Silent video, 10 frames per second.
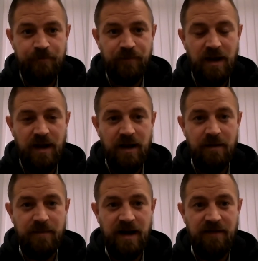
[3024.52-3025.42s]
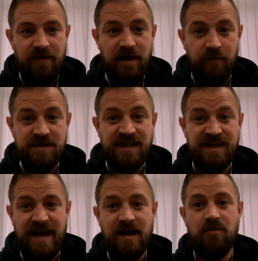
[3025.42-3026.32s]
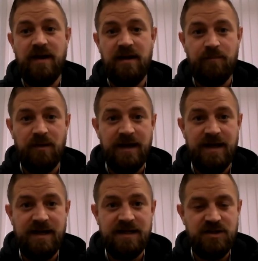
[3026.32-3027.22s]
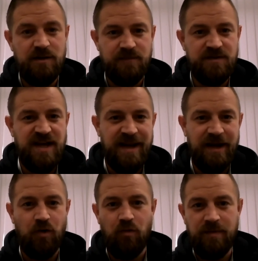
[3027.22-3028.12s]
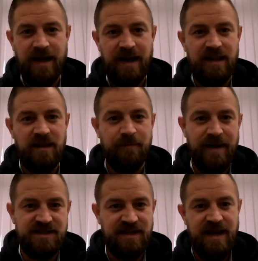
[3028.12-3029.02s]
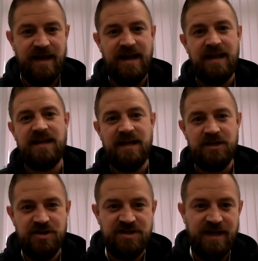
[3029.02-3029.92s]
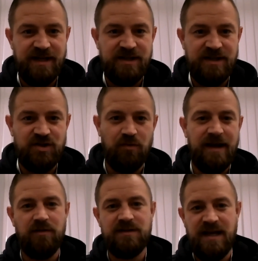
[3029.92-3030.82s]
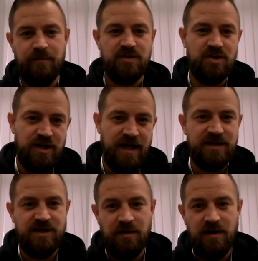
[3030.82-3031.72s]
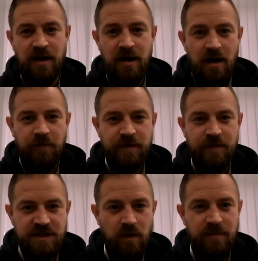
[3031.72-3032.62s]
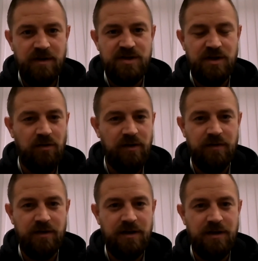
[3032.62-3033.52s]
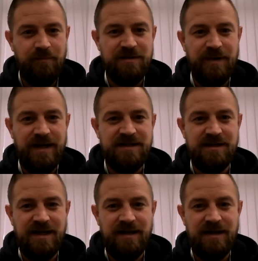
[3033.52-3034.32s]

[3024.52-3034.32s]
and then obviously decorate the place in terms of setting it up, getting the beds in there, getting the kitchen set up, getting all the tables and chairs and office equipment and all the other bits and pieces in.